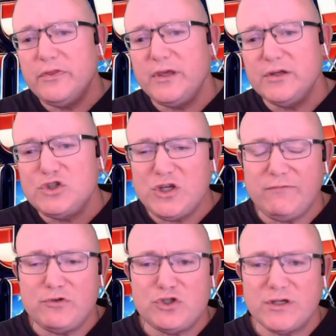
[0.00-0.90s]
The
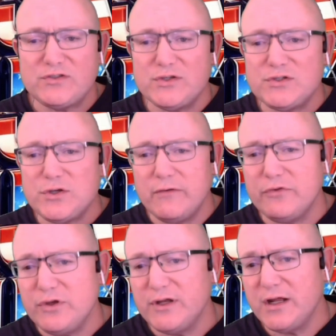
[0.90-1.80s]
Chief Justice of
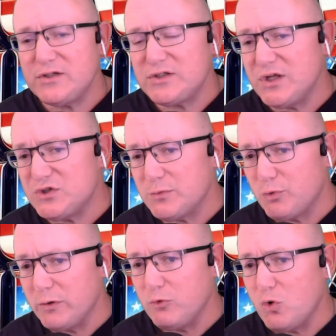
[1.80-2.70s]
the United States
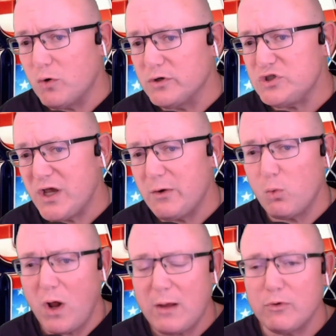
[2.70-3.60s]
Supreme Court, John
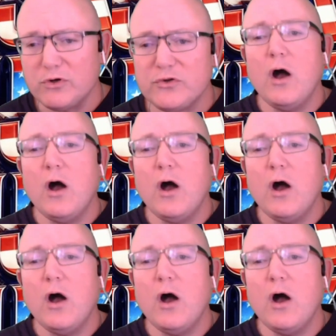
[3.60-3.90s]
Roberts,